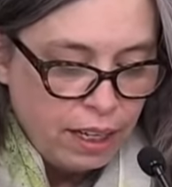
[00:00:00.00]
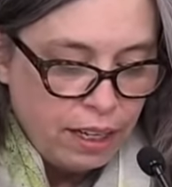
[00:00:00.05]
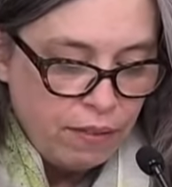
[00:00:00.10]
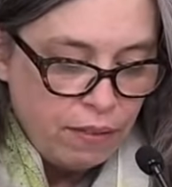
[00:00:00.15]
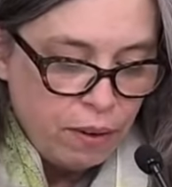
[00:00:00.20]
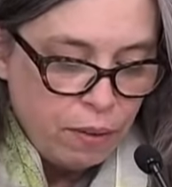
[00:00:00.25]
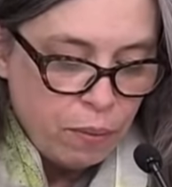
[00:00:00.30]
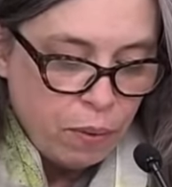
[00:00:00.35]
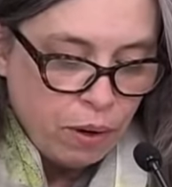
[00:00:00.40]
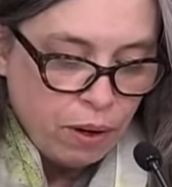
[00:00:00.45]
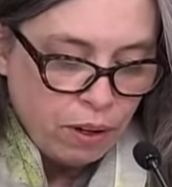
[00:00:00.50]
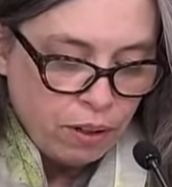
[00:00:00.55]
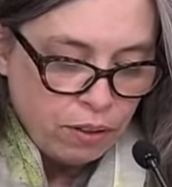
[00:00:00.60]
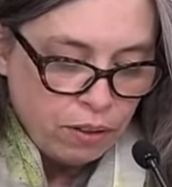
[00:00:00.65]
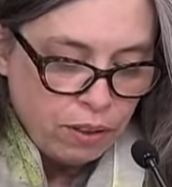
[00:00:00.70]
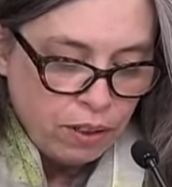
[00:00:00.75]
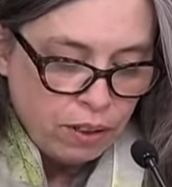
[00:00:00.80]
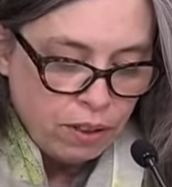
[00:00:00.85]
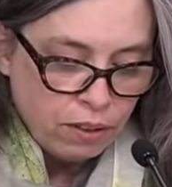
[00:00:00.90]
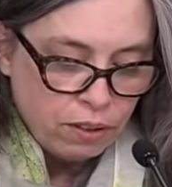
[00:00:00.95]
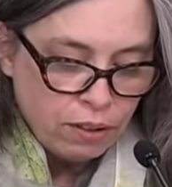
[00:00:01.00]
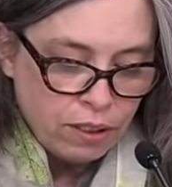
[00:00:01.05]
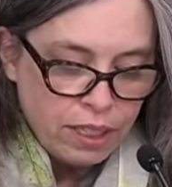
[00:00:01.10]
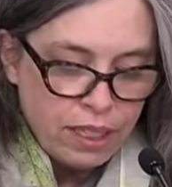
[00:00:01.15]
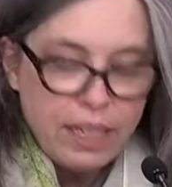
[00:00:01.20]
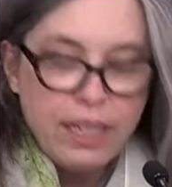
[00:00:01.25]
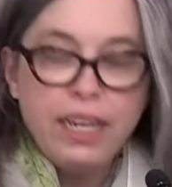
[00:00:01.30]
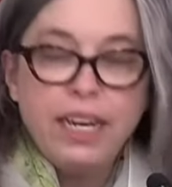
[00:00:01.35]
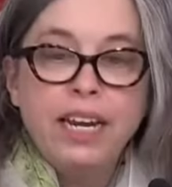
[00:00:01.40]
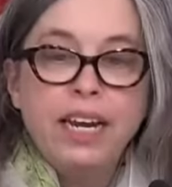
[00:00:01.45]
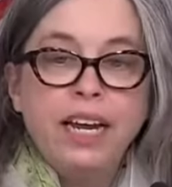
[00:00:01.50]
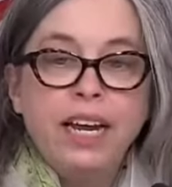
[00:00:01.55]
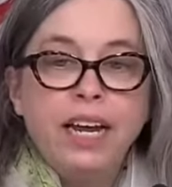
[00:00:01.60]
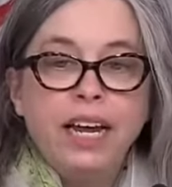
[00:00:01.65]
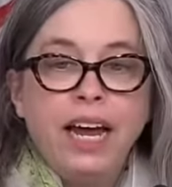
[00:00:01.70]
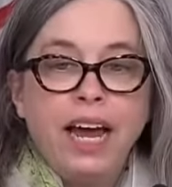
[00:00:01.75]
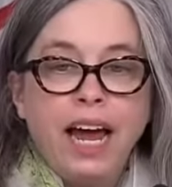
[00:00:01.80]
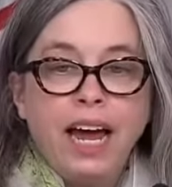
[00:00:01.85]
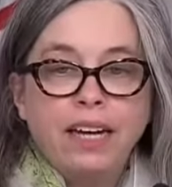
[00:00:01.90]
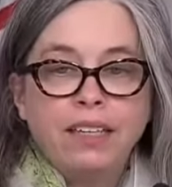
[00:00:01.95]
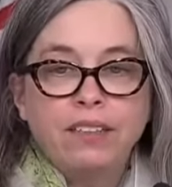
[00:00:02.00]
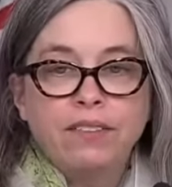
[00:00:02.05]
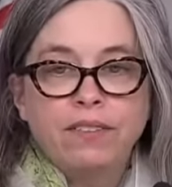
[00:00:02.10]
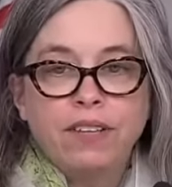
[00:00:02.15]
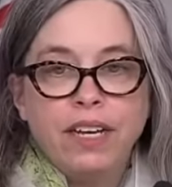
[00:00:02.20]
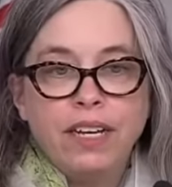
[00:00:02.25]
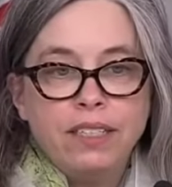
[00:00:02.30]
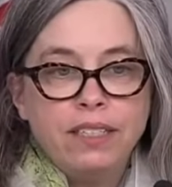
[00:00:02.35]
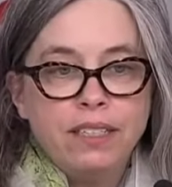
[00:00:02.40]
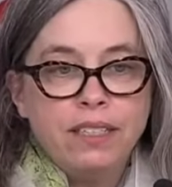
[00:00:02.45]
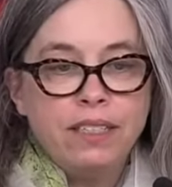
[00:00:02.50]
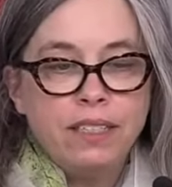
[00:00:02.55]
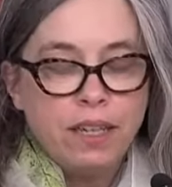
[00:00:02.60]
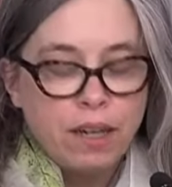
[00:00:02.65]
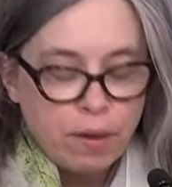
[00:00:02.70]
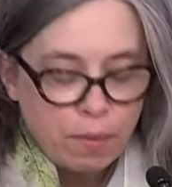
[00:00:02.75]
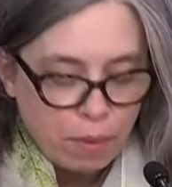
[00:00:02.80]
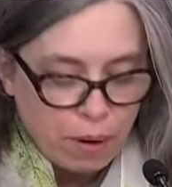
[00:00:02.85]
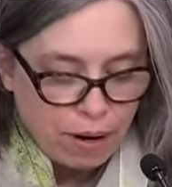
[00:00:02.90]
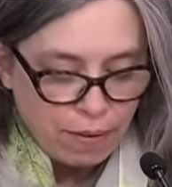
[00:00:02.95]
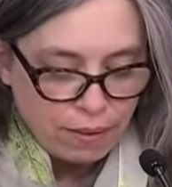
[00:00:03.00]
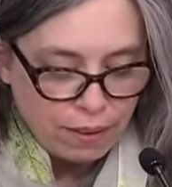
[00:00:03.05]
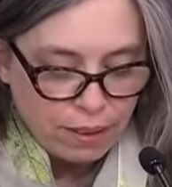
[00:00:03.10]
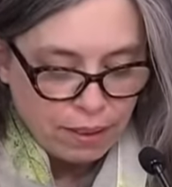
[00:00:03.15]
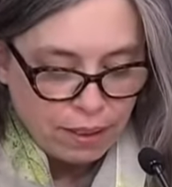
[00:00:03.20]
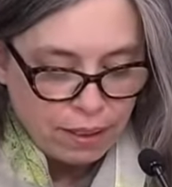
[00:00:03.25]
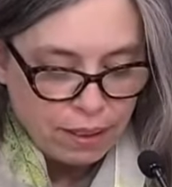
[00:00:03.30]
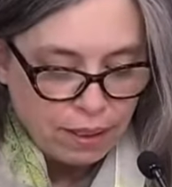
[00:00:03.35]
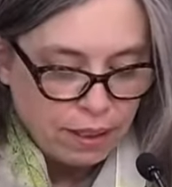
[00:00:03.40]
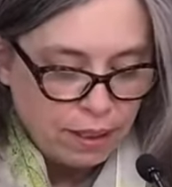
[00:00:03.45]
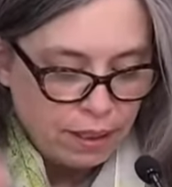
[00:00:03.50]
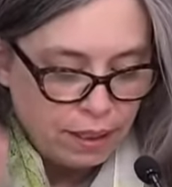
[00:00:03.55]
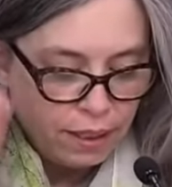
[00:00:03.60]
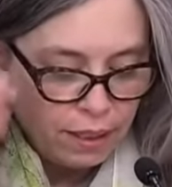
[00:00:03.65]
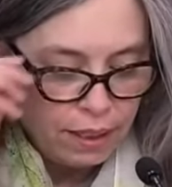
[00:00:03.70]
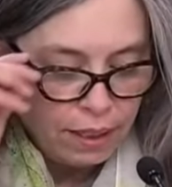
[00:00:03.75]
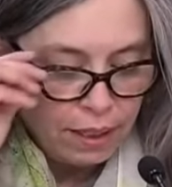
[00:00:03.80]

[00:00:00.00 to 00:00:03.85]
leaving 113 active cases in our province.